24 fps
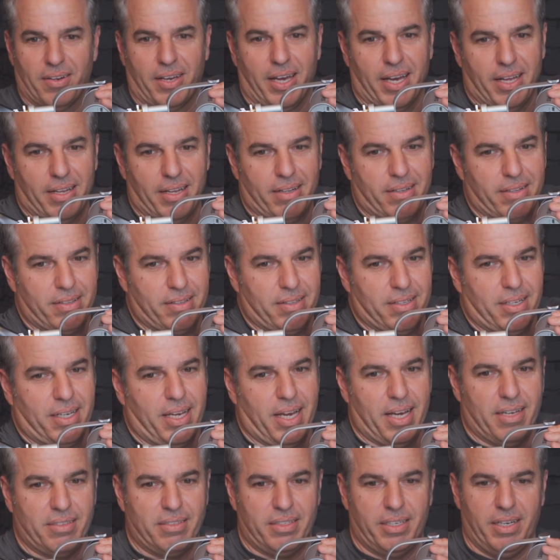get the
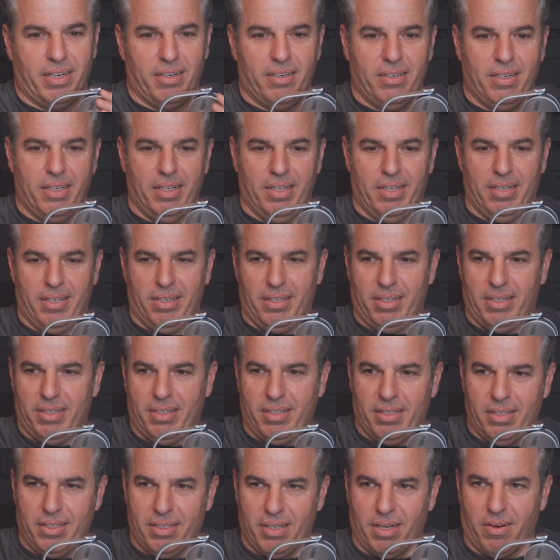guest here.
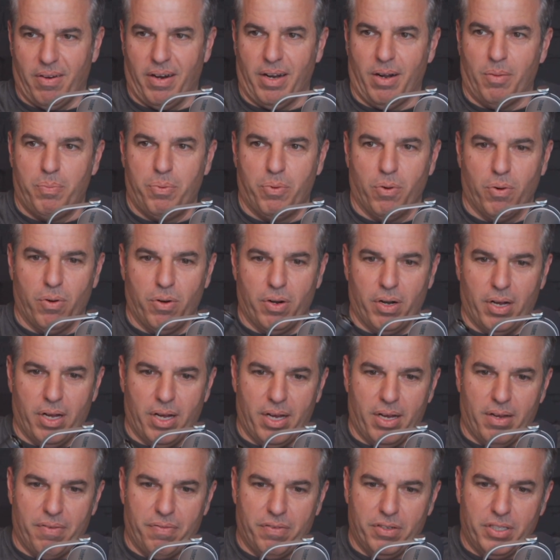All right. I'll pour
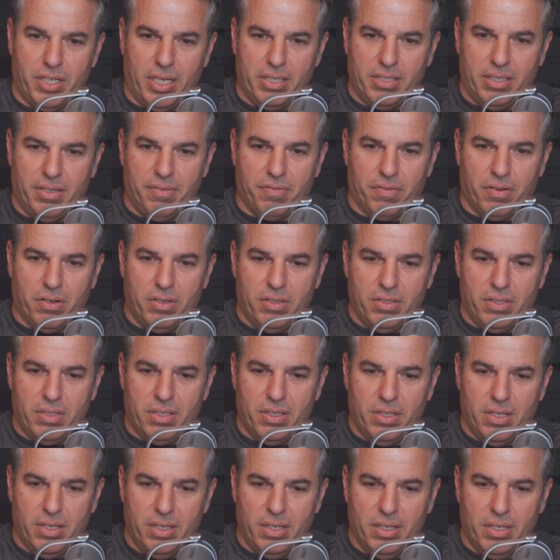uh, for Jesse first
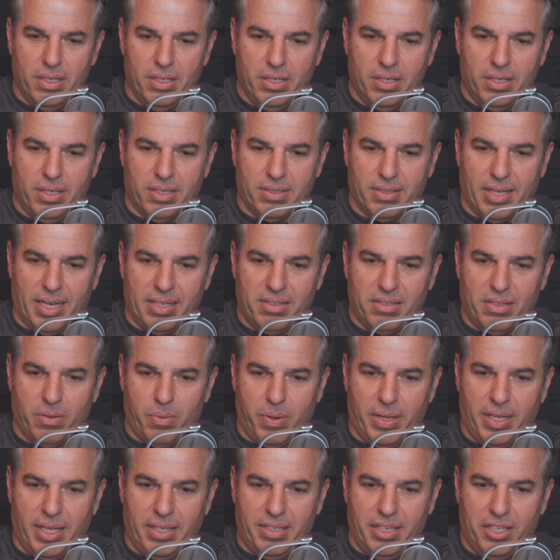because that's Ladies
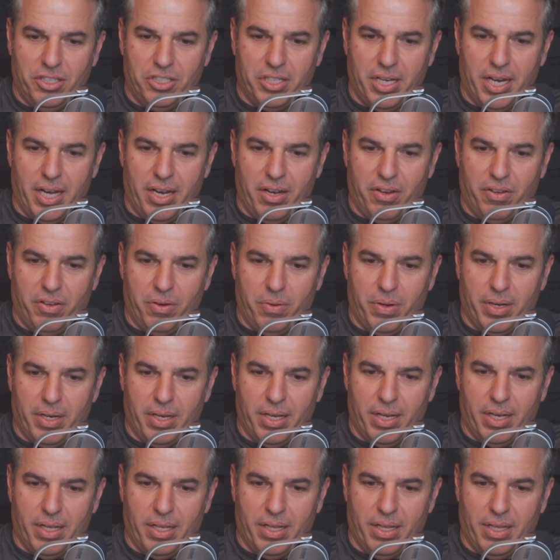the way they teach you how to do it
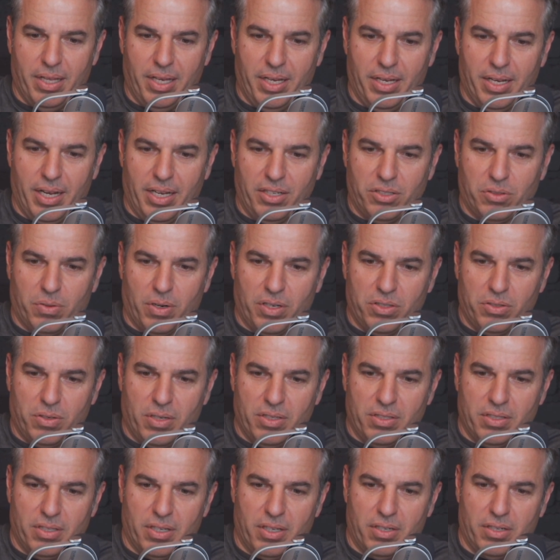in yep. nice
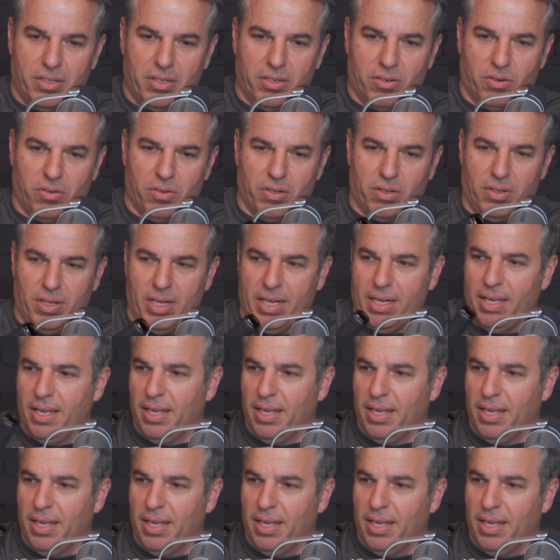restaurants, and then curl the glass.